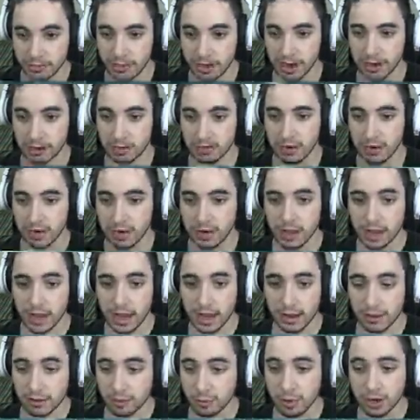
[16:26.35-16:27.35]
to come out.
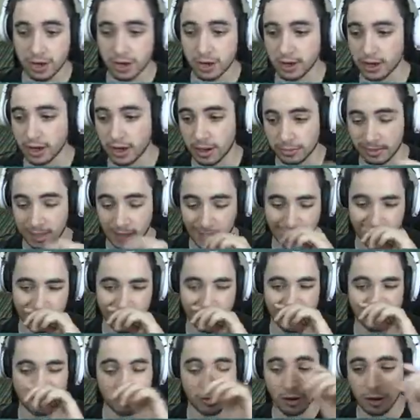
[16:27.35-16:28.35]
It is a pretty good
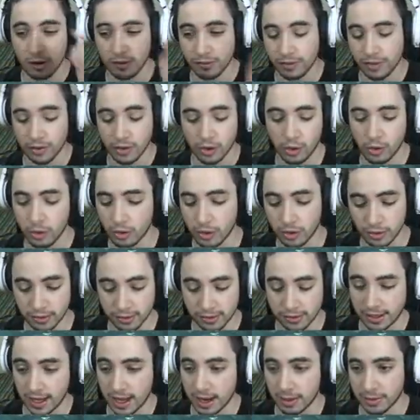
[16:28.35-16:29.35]
update. It solves the
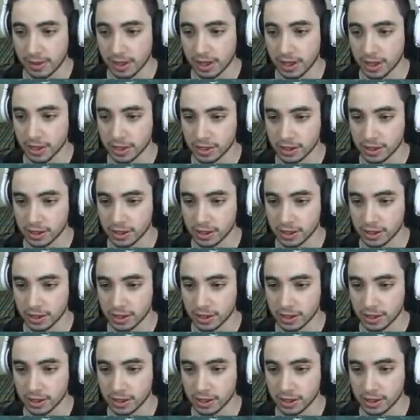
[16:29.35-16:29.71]
whole stamina